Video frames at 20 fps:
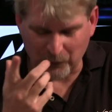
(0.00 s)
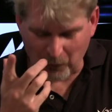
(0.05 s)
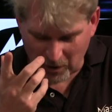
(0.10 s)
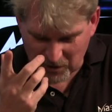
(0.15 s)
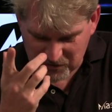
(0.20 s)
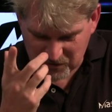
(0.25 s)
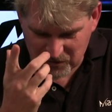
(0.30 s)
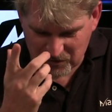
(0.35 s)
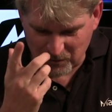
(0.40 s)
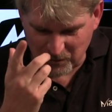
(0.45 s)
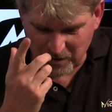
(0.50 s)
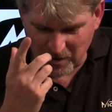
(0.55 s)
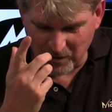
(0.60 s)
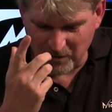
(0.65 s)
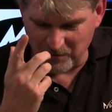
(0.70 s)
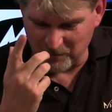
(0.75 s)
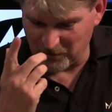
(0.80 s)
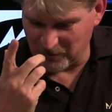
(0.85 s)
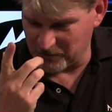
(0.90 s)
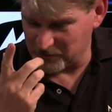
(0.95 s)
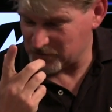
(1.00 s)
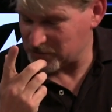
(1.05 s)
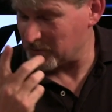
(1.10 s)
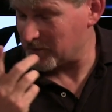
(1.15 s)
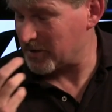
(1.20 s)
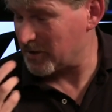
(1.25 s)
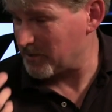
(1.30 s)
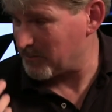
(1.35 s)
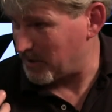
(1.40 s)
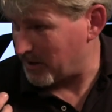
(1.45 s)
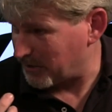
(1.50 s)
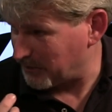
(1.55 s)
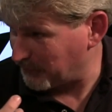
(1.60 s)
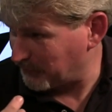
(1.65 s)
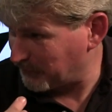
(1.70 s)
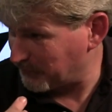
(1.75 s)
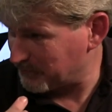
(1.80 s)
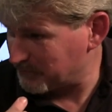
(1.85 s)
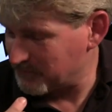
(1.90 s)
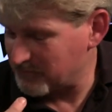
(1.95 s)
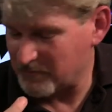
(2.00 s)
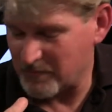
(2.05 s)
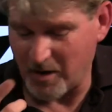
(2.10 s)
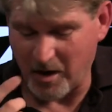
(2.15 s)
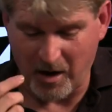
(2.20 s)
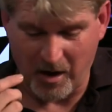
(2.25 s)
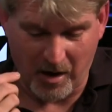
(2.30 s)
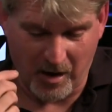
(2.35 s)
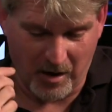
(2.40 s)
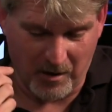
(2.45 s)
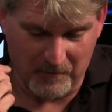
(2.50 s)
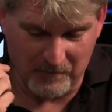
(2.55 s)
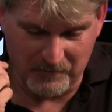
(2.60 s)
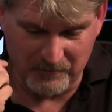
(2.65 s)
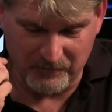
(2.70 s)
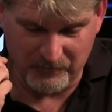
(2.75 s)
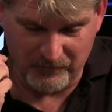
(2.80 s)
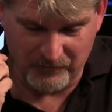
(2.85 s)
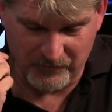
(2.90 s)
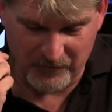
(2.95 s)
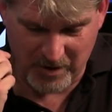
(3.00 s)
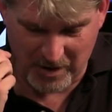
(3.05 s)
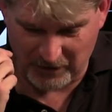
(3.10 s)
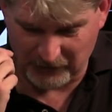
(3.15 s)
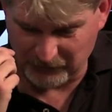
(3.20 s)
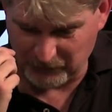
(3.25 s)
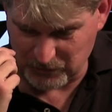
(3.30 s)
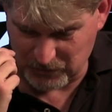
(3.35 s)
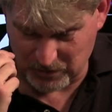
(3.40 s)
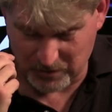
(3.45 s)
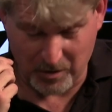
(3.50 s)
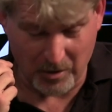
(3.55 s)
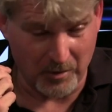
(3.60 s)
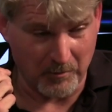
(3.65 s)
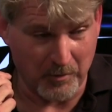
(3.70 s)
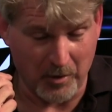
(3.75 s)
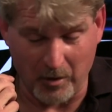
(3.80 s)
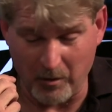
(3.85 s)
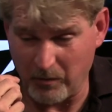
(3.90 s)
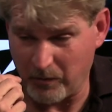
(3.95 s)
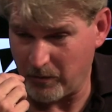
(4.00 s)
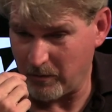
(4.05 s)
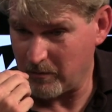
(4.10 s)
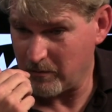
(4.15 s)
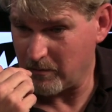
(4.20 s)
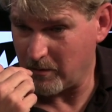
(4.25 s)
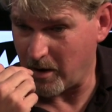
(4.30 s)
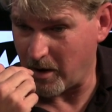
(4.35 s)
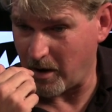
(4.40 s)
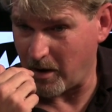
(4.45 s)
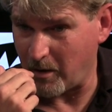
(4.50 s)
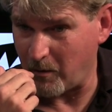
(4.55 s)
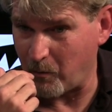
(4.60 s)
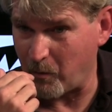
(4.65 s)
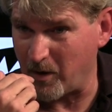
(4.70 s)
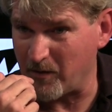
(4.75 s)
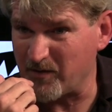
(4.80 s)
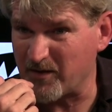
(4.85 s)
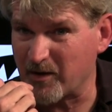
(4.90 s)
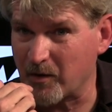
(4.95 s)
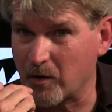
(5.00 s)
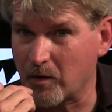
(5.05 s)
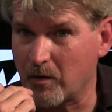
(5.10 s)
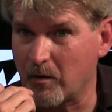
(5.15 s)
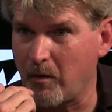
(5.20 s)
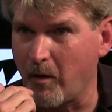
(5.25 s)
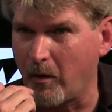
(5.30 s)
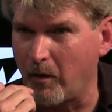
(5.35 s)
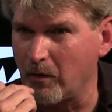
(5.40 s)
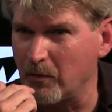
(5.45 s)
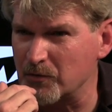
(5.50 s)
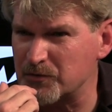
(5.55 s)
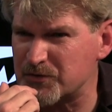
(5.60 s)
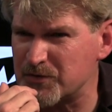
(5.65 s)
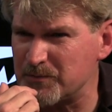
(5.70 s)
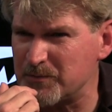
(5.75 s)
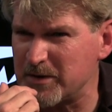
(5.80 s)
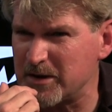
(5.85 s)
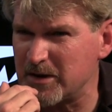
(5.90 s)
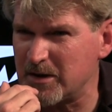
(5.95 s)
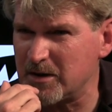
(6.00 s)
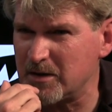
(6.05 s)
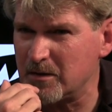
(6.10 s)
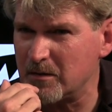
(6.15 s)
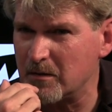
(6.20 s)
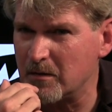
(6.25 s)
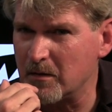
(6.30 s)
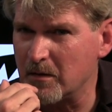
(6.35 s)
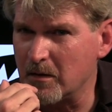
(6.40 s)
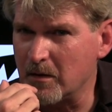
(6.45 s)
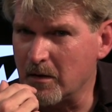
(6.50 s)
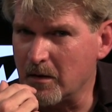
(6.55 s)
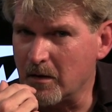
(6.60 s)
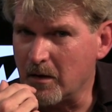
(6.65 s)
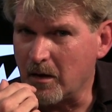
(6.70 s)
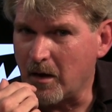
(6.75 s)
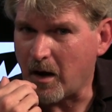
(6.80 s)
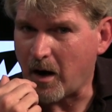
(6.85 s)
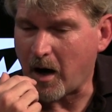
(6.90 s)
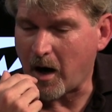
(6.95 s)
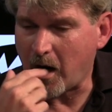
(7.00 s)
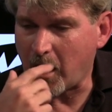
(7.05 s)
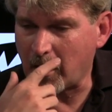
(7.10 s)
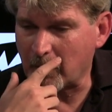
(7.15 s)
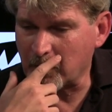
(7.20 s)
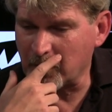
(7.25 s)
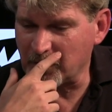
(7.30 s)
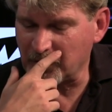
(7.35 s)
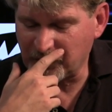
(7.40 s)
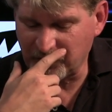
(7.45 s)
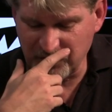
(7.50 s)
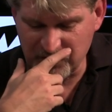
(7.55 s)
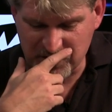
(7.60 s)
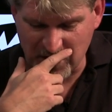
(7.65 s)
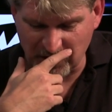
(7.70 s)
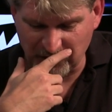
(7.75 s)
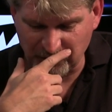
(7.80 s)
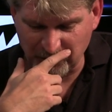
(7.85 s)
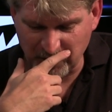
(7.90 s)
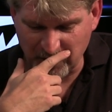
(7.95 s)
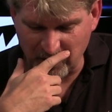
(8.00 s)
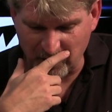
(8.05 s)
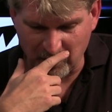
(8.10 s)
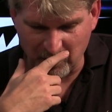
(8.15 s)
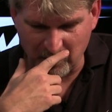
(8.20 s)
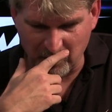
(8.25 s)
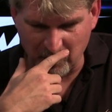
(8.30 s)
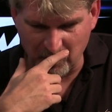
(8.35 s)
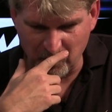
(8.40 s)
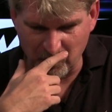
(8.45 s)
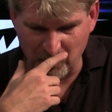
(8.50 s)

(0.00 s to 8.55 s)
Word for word: question: Should we go to the moon? Should we go to Mars? Hmm. Um, yes, we should go to both. Uh, what the goal should be? I'm going to suggest we go